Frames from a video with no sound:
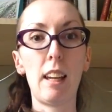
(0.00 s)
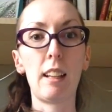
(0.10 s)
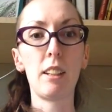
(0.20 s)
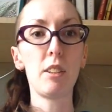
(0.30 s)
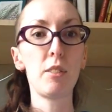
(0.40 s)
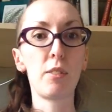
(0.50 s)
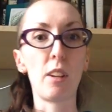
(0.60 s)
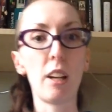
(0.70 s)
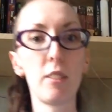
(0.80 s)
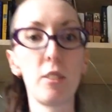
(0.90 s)
Hello,
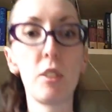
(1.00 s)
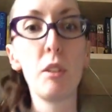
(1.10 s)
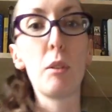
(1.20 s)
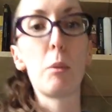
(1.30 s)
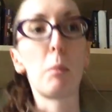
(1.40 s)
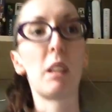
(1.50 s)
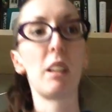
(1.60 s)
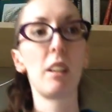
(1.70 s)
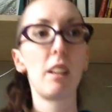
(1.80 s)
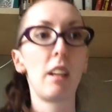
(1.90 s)
Flosstube.
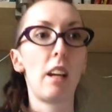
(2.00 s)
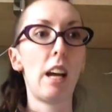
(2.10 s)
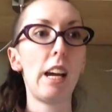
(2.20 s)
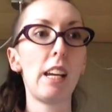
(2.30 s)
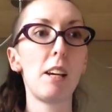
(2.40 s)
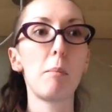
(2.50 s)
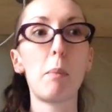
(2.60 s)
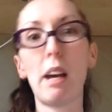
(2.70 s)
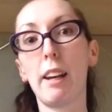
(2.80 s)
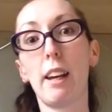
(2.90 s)
I am
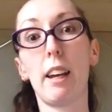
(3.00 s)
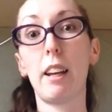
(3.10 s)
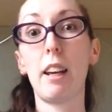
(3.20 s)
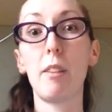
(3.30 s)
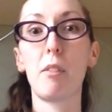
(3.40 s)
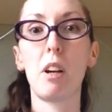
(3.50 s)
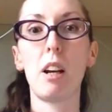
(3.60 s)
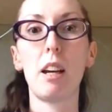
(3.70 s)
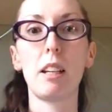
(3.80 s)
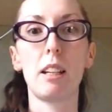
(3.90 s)
back and I've
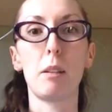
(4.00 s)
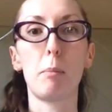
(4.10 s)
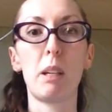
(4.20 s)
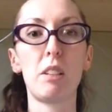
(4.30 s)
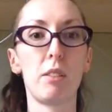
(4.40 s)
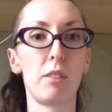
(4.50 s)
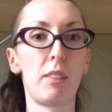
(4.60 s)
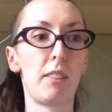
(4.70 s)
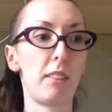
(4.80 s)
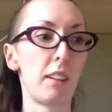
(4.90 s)
got a bunch of
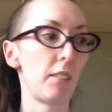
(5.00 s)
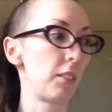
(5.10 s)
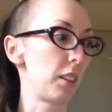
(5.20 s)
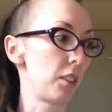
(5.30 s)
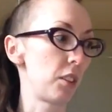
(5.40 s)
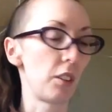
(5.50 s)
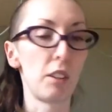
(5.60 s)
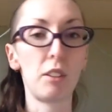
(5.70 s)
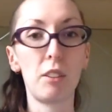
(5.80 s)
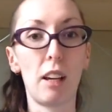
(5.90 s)
stuff to show
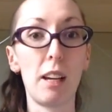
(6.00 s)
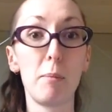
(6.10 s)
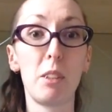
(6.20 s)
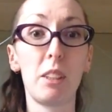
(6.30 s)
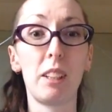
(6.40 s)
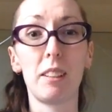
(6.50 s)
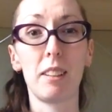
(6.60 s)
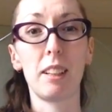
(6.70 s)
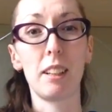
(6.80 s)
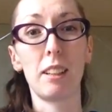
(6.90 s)
you. I'm really
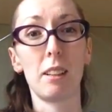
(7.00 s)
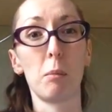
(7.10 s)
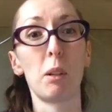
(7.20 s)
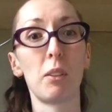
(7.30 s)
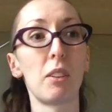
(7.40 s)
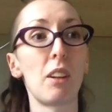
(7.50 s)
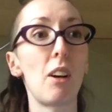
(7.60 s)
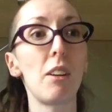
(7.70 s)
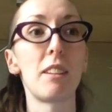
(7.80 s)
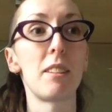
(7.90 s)
excited about
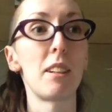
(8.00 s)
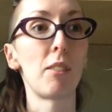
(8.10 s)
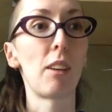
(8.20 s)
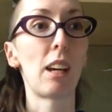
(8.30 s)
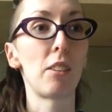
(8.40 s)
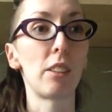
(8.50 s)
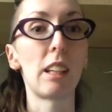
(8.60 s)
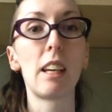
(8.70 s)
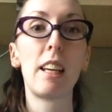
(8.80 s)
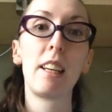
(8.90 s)
all this stuff
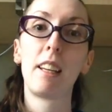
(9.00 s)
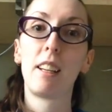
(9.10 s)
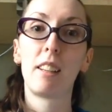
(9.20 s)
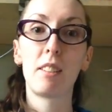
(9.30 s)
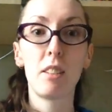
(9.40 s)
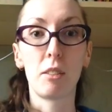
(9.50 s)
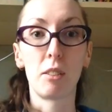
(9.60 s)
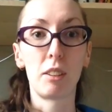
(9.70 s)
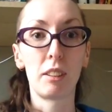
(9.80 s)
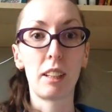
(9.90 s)
actually.
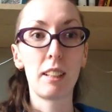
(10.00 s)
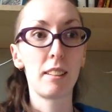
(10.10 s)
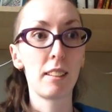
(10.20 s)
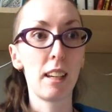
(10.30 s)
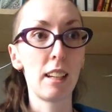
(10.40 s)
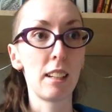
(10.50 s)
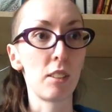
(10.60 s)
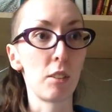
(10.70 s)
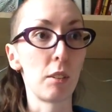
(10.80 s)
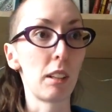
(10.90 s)
So let's get
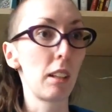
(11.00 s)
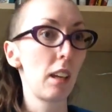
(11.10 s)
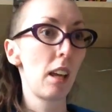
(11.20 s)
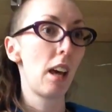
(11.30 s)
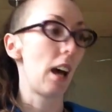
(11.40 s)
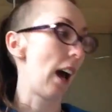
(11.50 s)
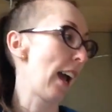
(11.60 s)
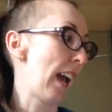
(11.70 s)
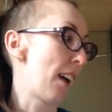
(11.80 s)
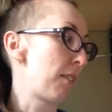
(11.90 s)
into it.
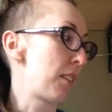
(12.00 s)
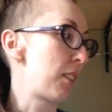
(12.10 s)
I have a